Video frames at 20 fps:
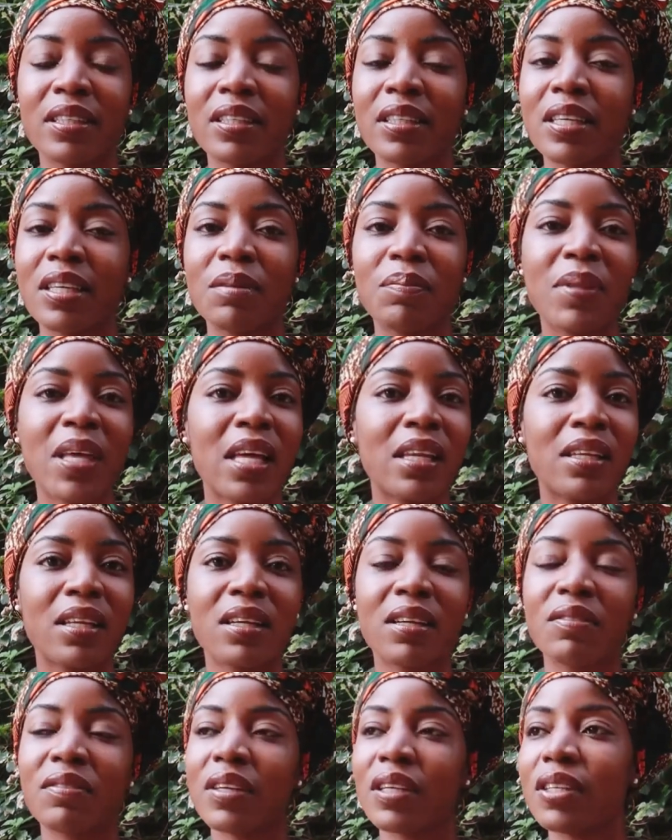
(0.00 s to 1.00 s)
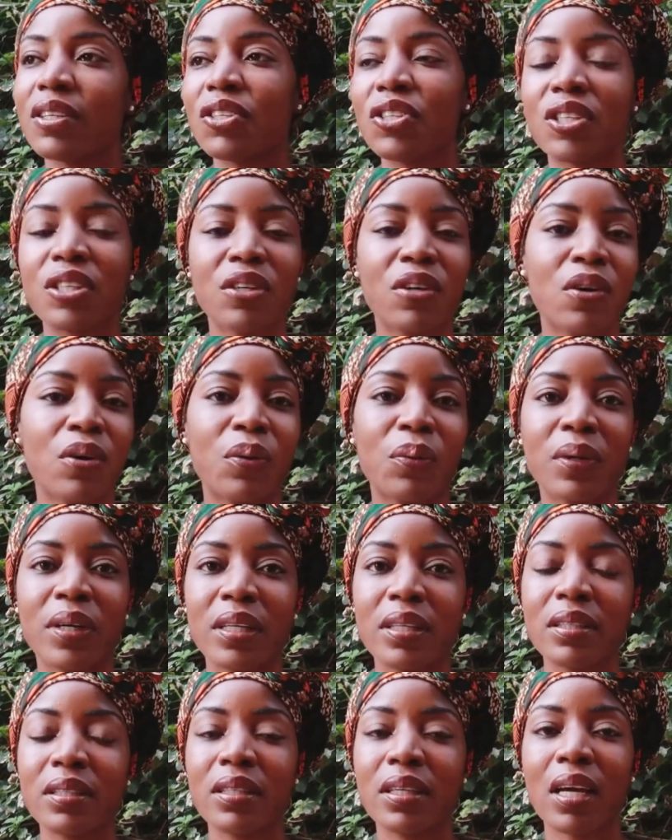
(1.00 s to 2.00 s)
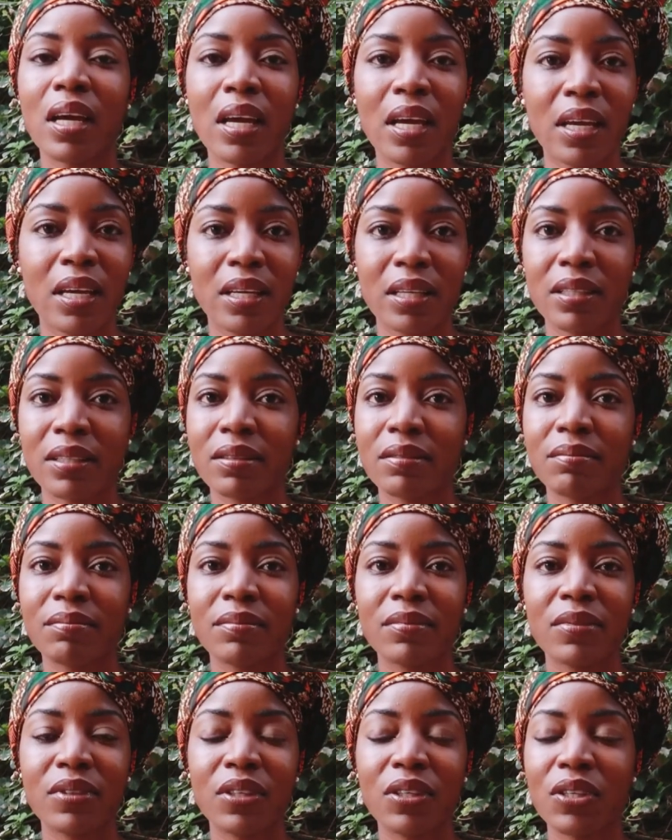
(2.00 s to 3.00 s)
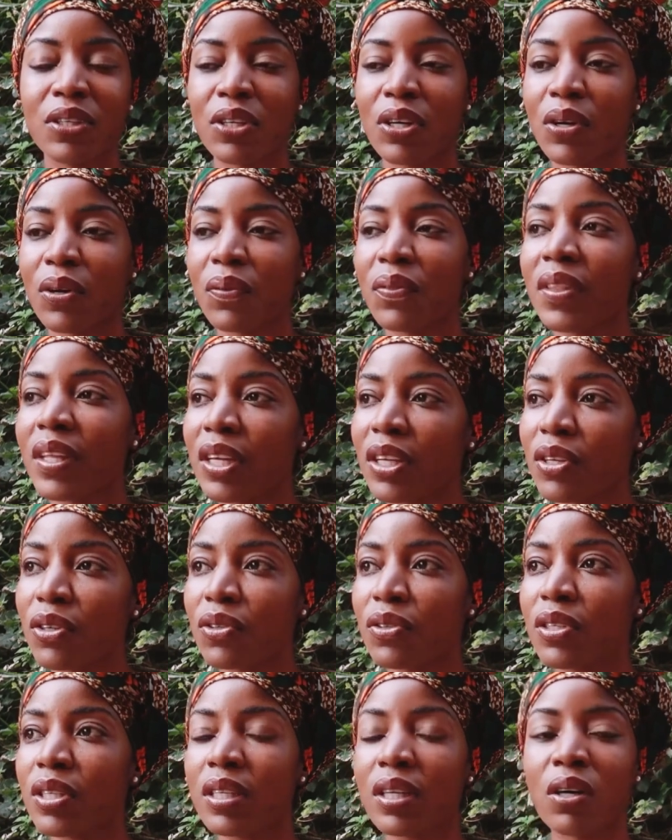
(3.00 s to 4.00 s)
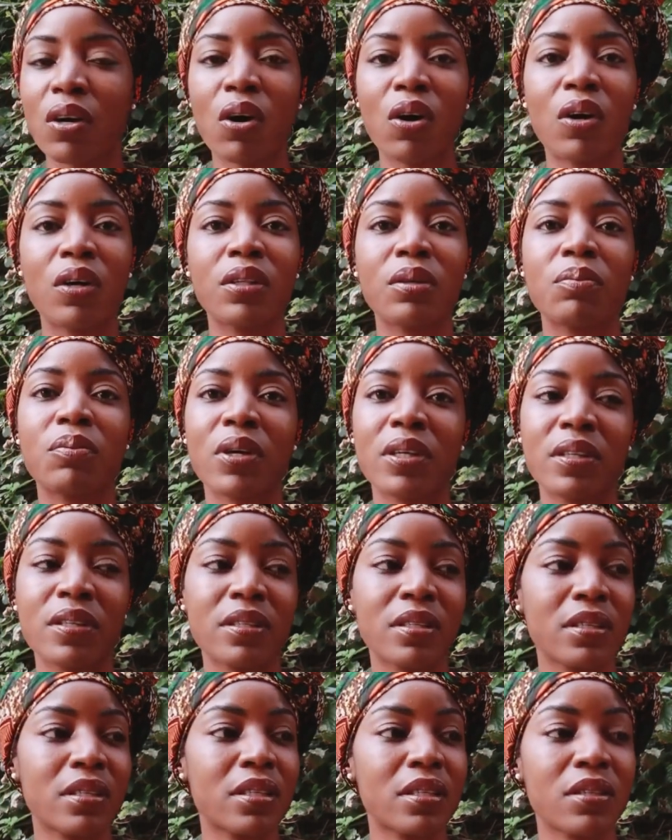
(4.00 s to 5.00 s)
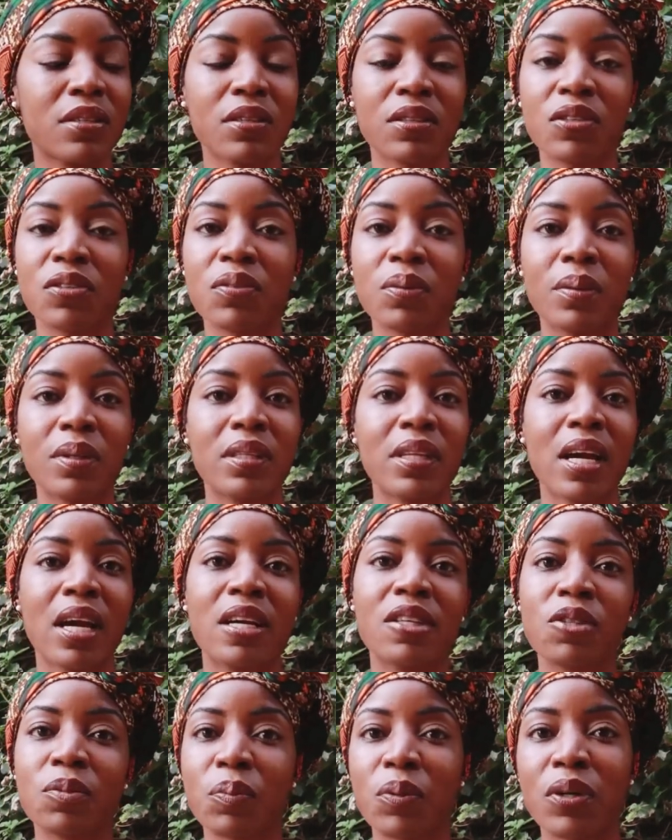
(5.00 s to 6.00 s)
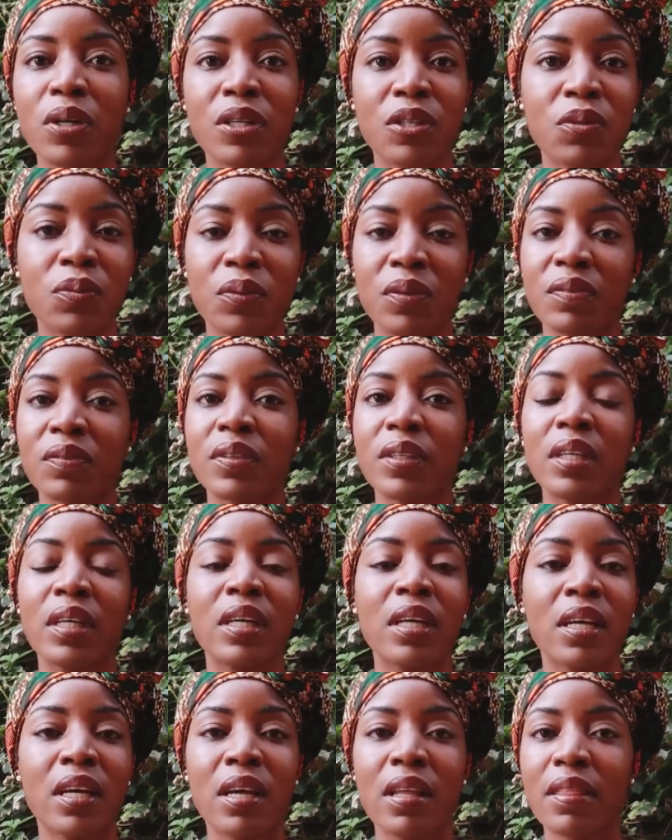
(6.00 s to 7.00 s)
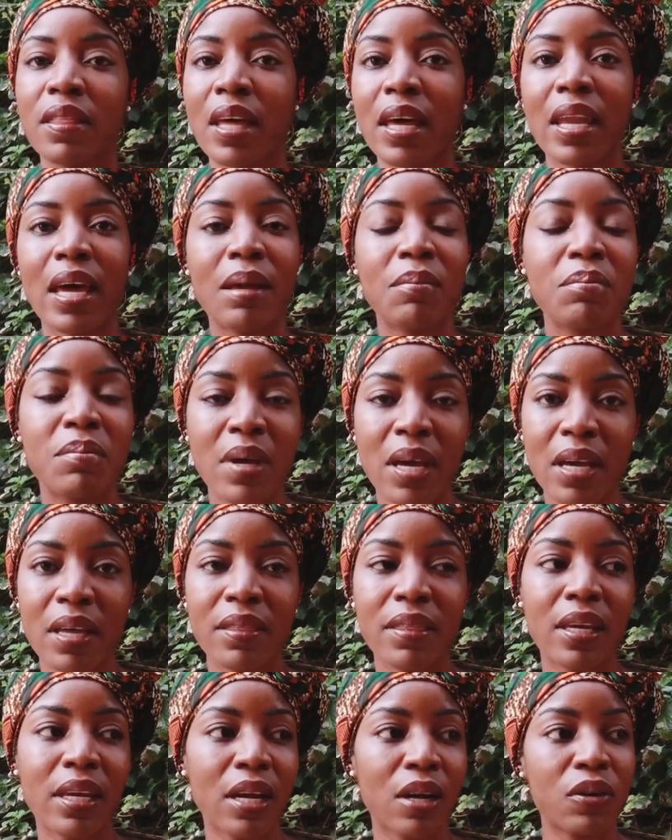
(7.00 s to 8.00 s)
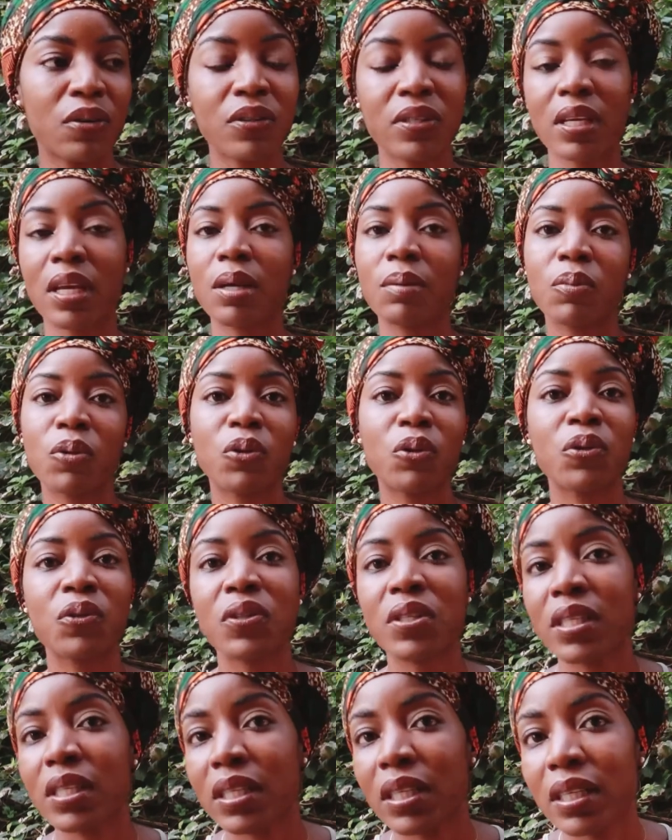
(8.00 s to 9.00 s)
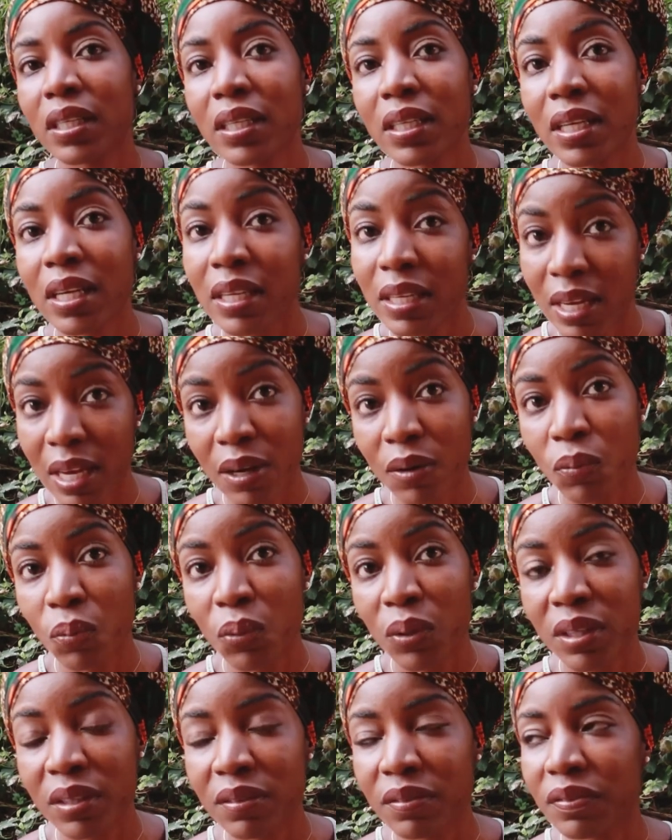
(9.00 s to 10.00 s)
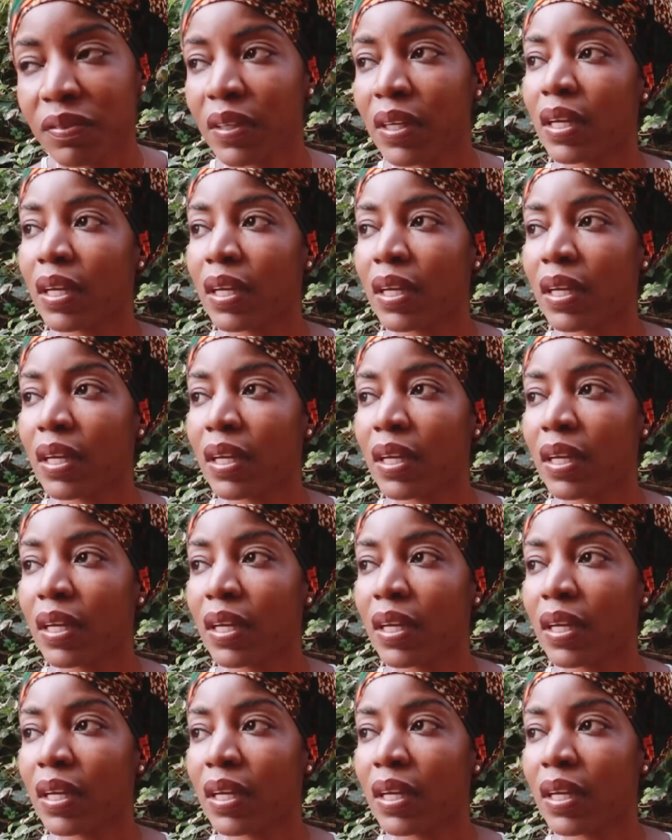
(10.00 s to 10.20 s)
Keep that love energy going, and thank you to all the brothers and sisters from the diasporas that I met, that I was able to connect with.